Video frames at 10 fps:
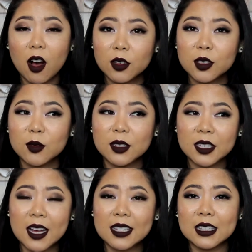also
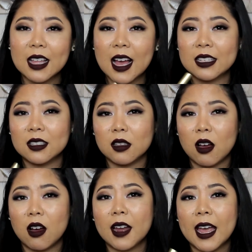does last
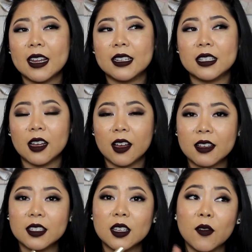long and it
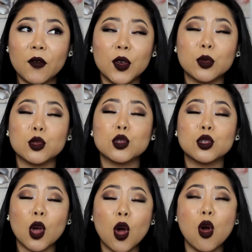does feel
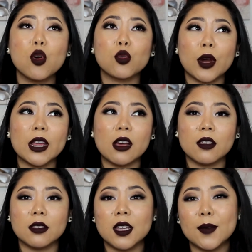so great on
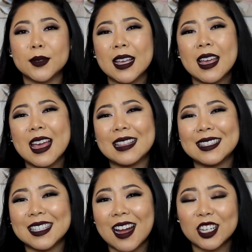the lips.
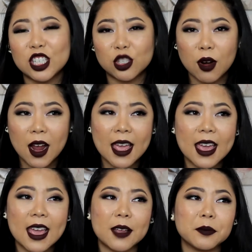It's not
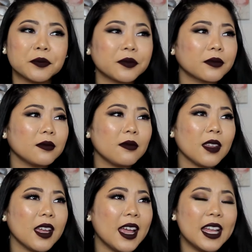drying.
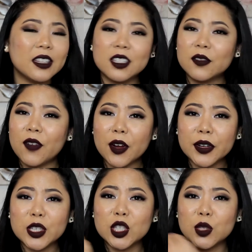It's
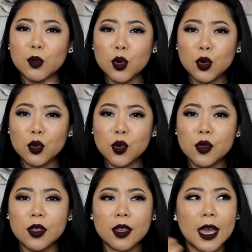very
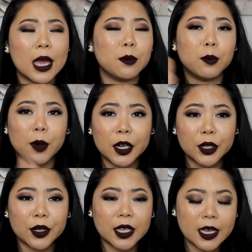smooth and
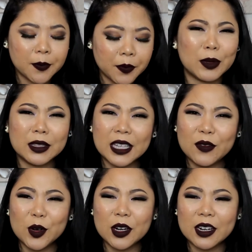buttery.
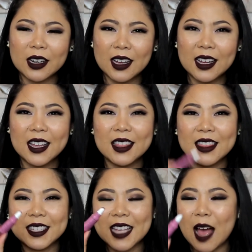Believe it or not,
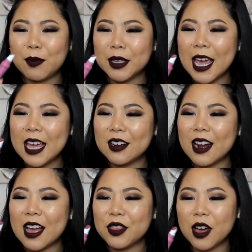this applicator,
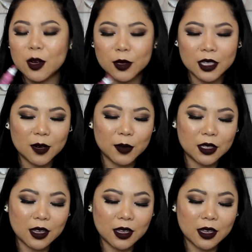I thought it was gonna be,